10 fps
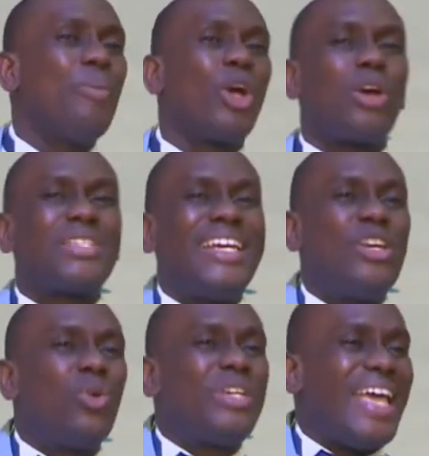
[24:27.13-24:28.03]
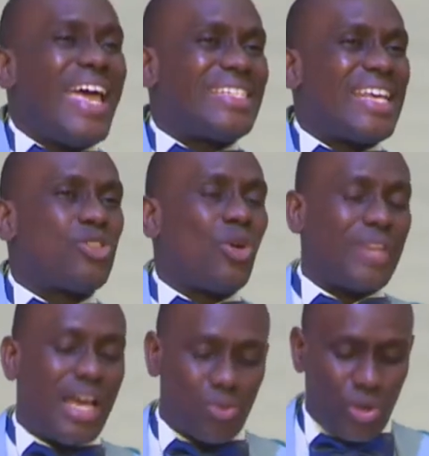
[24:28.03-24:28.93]
Because they know the essence of
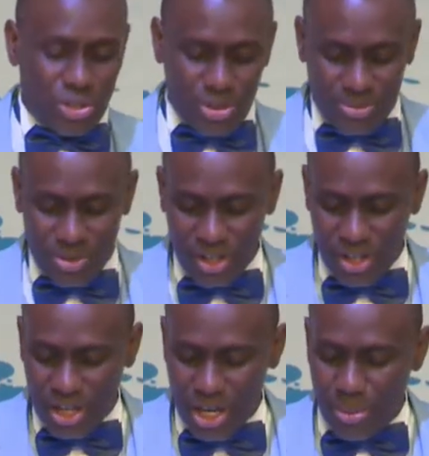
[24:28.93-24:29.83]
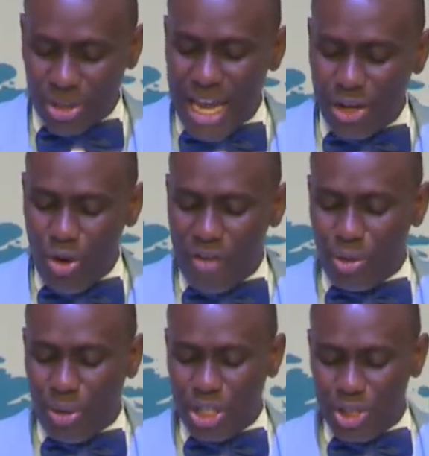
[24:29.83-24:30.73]
that worship. But I know
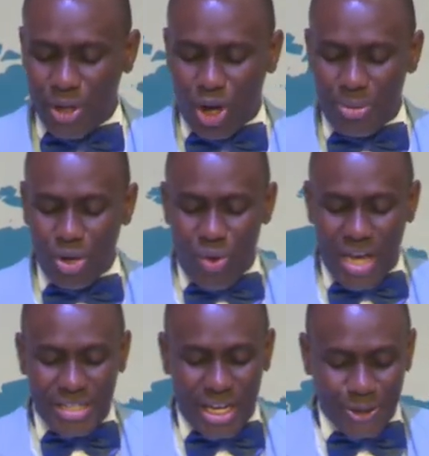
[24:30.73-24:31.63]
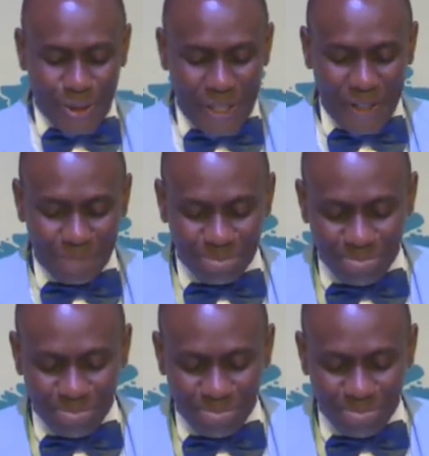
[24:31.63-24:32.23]
everybody is becoming wiser today.